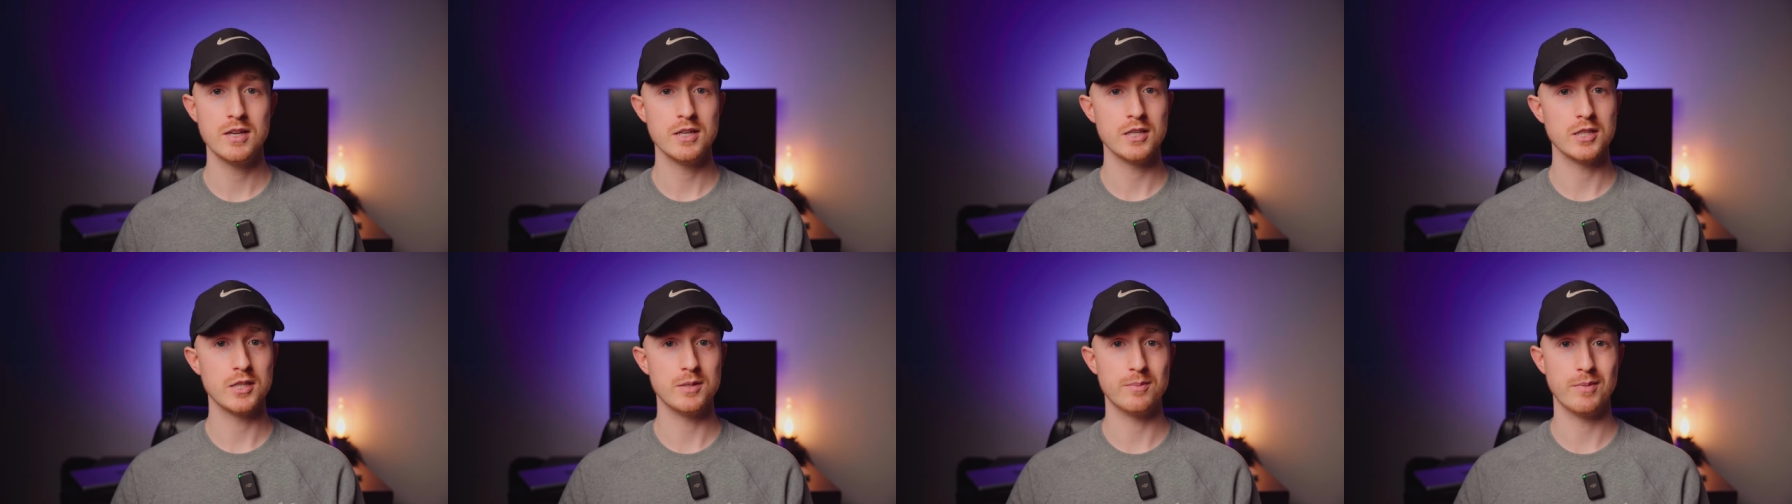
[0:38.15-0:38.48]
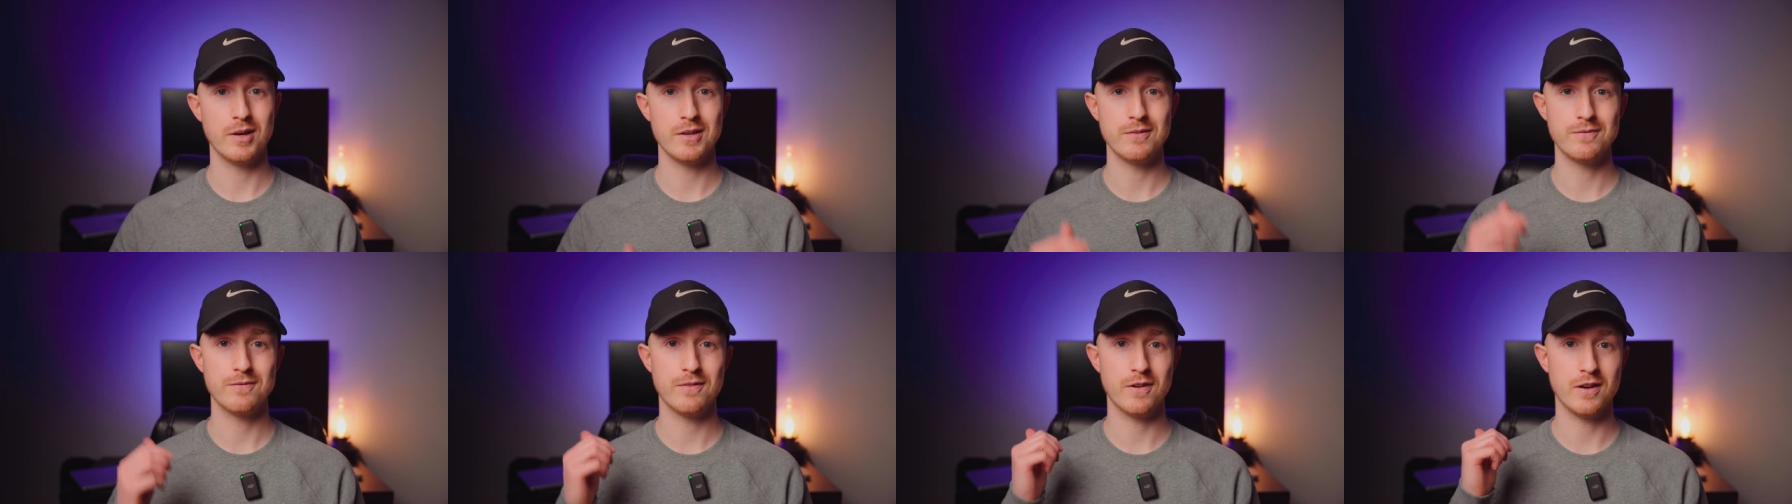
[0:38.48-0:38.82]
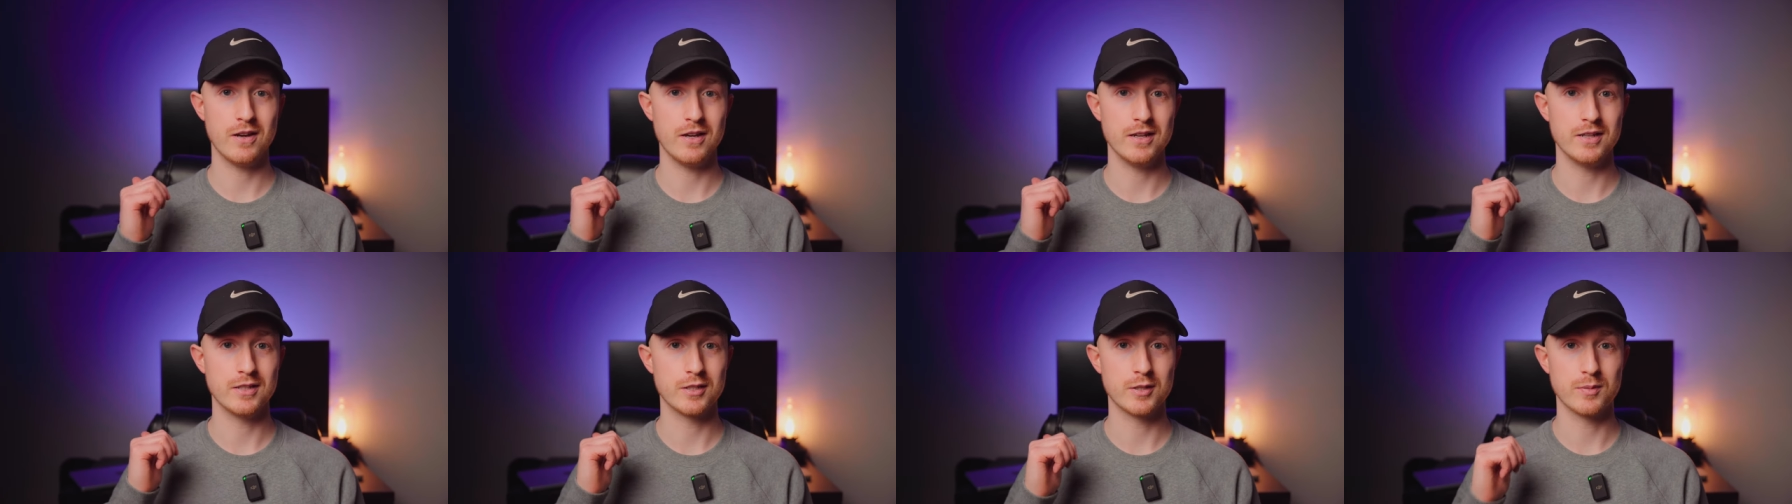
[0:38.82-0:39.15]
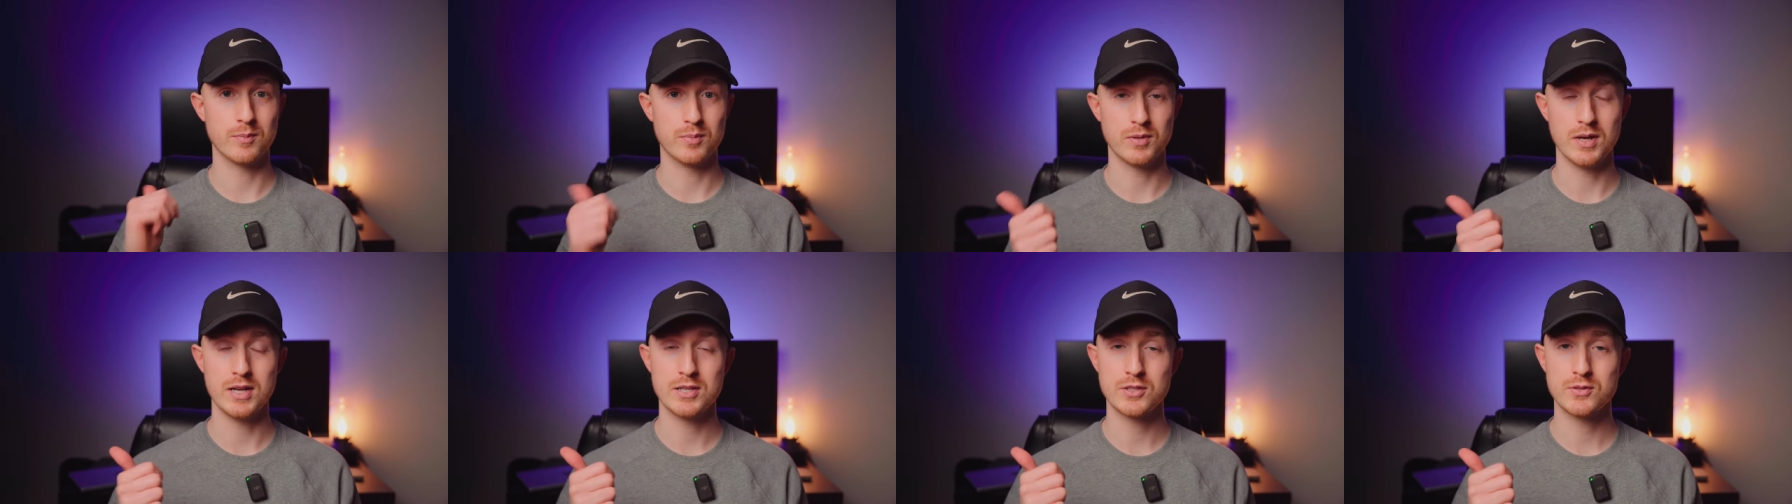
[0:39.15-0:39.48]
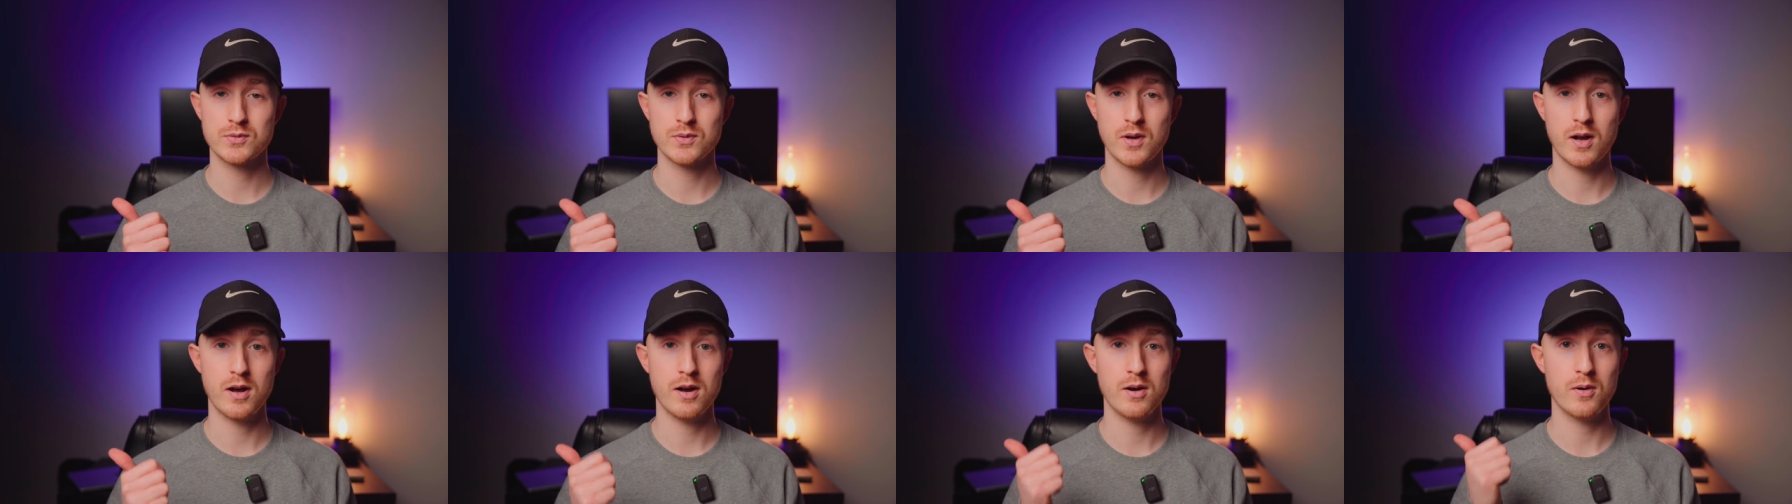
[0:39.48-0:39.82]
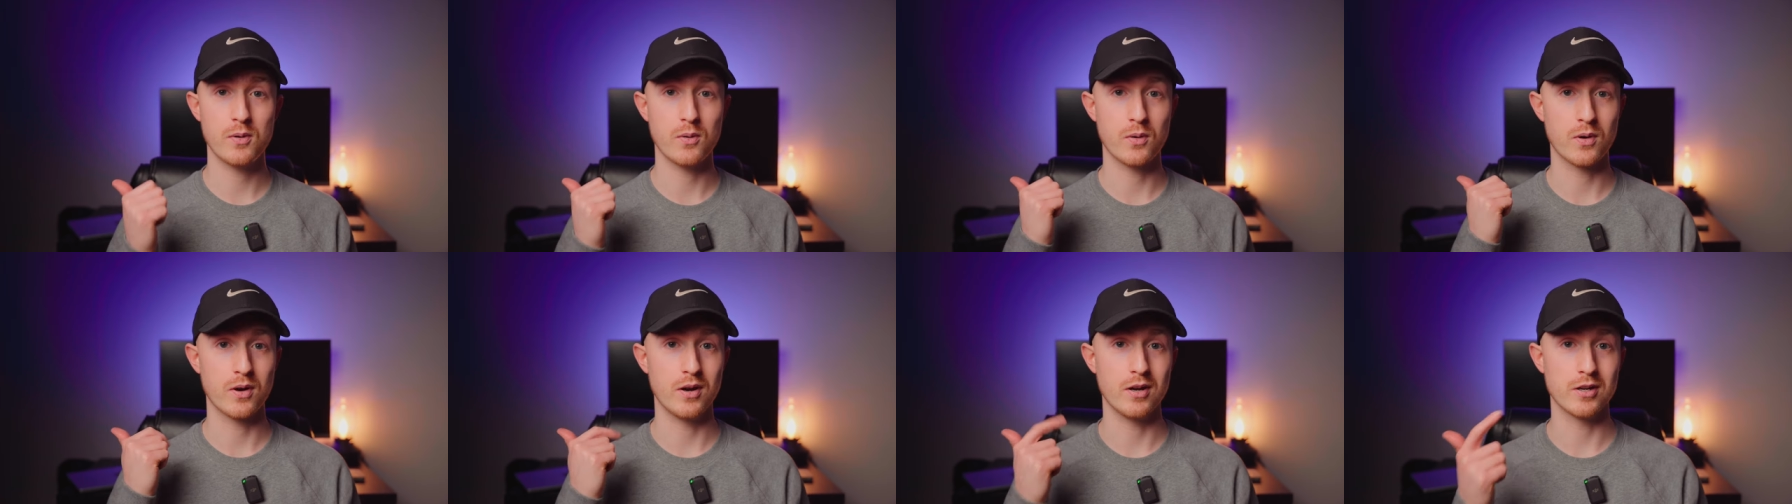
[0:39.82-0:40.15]
You might find compressed RAW
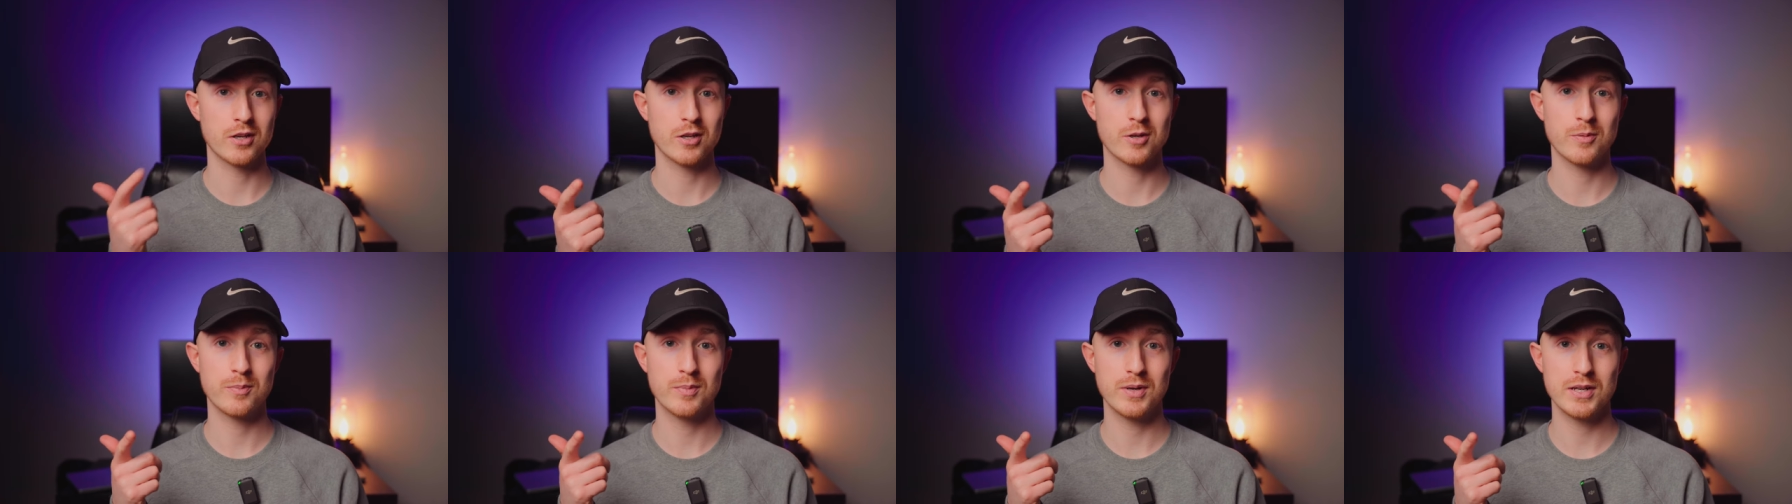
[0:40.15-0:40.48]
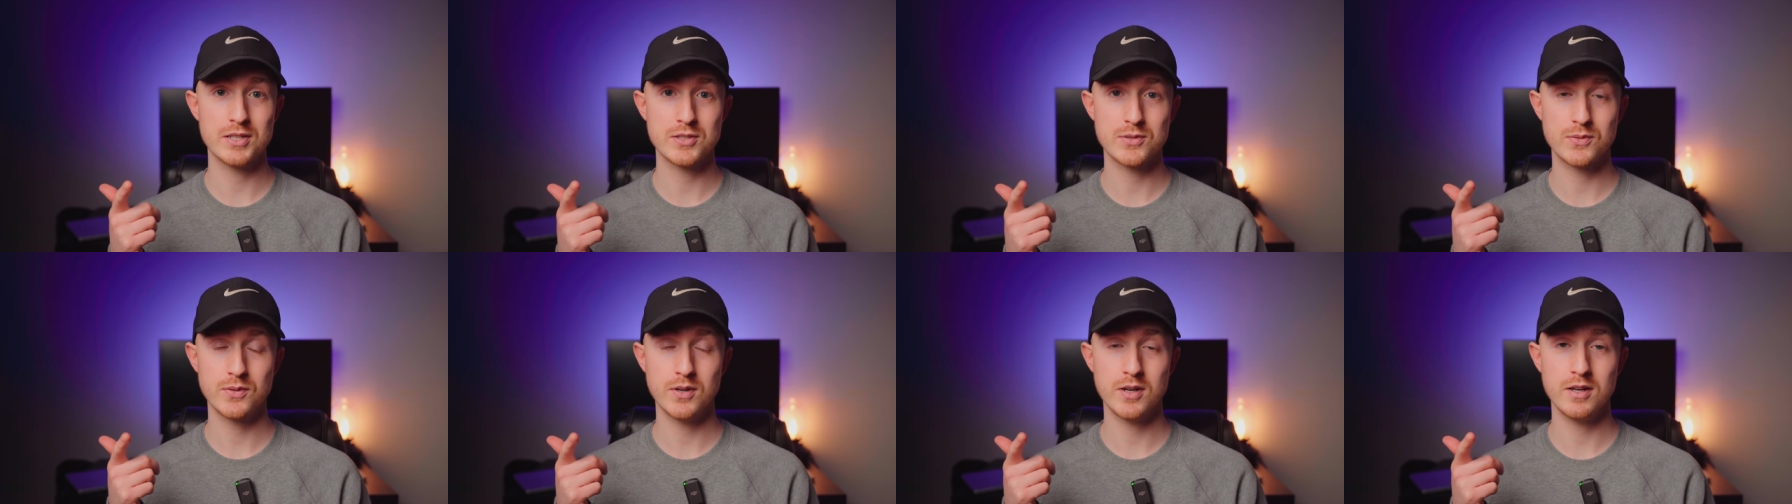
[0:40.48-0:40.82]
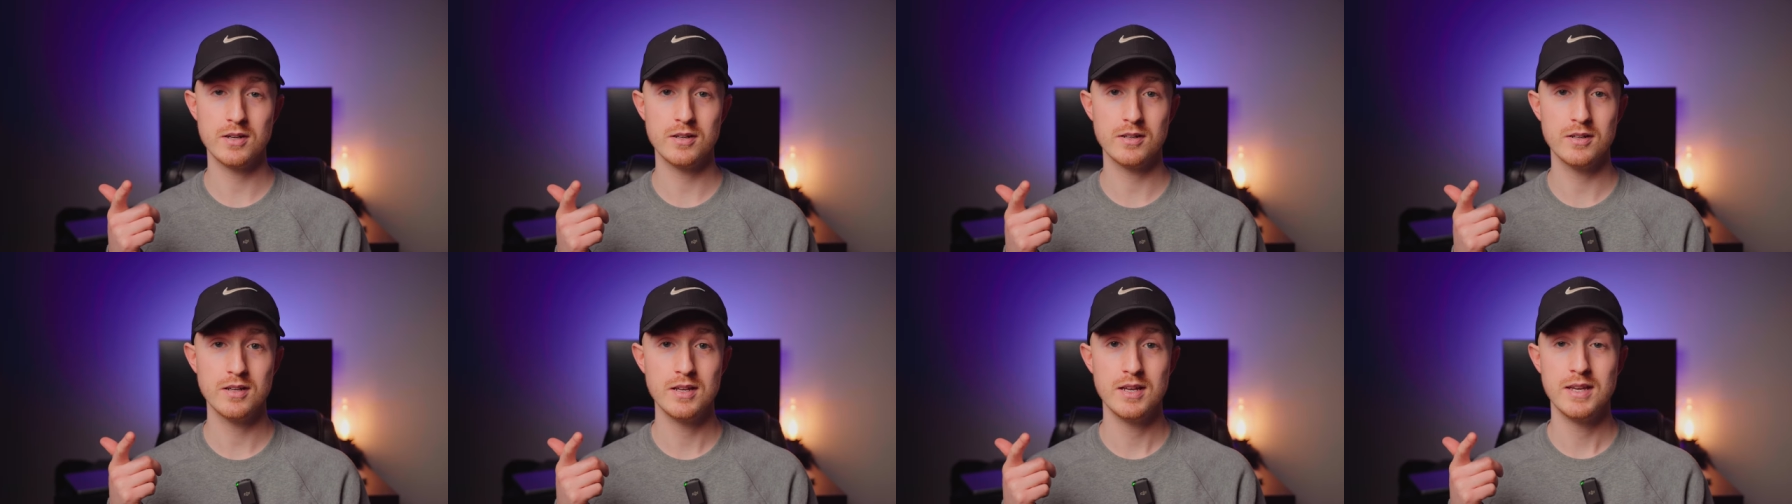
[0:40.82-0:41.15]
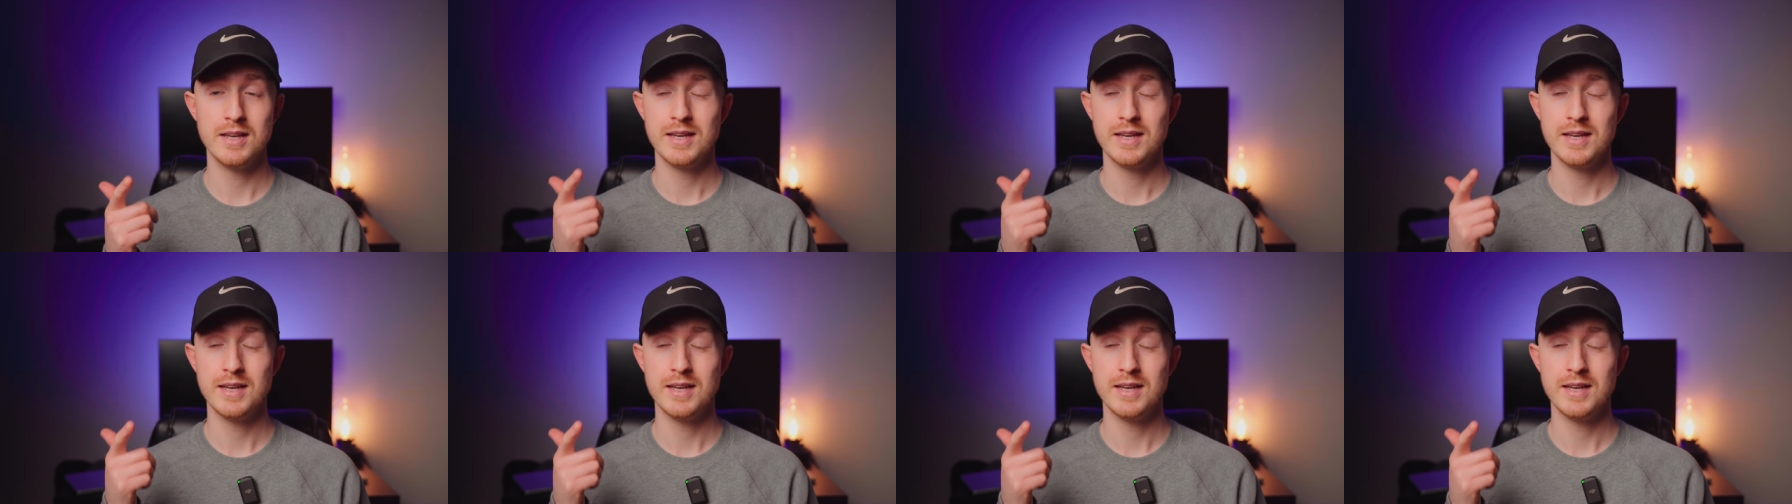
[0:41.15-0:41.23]
or uncompressed RAW.